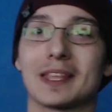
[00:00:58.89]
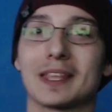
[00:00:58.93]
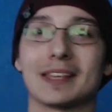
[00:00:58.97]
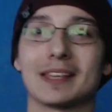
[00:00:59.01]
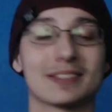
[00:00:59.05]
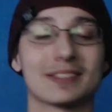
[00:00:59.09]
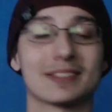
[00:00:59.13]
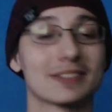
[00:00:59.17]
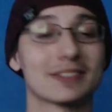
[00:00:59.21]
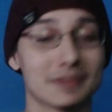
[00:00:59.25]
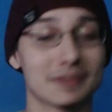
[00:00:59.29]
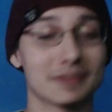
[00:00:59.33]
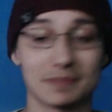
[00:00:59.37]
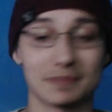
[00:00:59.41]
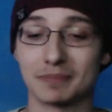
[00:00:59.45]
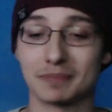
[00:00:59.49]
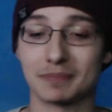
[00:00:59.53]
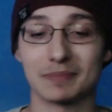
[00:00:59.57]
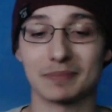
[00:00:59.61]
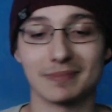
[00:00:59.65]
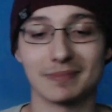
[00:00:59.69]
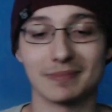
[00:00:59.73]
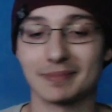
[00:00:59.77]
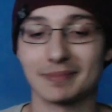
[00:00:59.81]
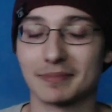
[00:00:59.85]
It's
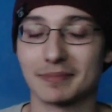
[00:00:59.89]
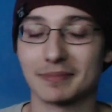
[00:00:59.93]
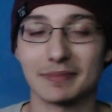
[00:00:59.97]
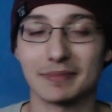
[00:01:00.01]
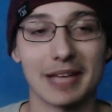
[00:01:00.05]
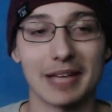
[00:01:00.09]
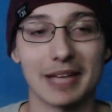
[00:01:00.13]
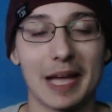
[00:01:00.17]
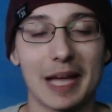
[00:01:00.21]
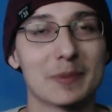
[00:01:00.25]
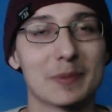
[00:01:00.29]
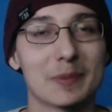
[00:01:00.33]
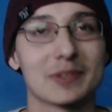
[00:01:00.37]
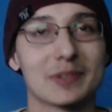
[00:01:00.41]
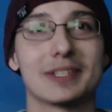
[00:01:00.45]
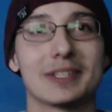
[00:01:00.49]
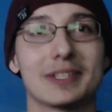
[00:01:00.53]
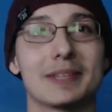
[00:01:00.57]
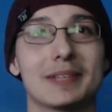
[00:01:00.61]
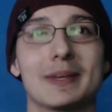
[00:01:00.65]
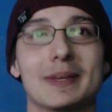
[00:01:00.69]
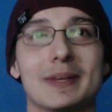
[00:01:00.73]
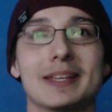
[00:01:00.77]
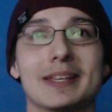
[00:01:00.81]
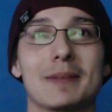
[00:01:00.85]

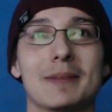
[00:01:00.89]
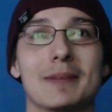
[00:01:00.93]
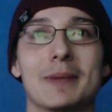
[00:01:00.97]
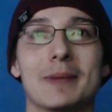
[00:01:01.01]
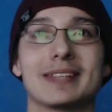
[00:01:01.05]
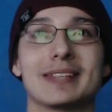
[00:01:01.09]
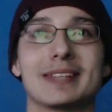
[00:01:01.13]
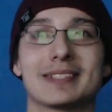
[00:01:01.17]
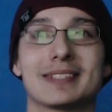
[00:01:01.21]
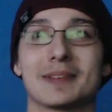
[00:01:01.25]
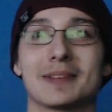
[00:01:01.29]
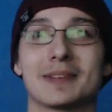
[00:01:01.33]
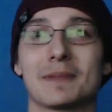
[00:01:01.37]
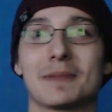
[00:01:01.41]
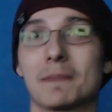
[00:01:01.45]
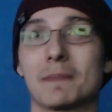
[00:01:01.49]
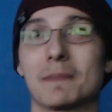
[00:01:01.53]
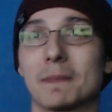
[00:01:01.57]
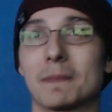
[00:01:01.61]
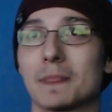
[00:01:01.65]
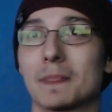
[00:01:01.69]
absolutely amazing.